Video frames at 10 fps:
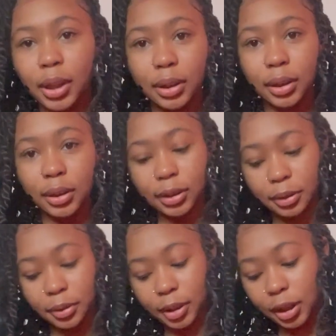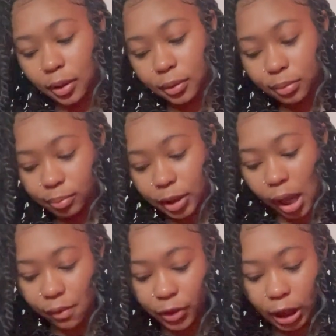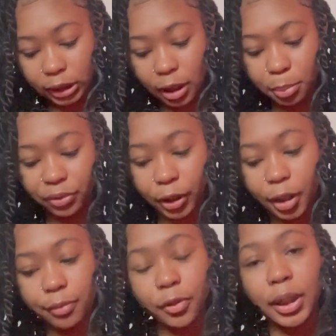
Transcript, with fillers: Uh so yeah, I feel like that'd be very helpful,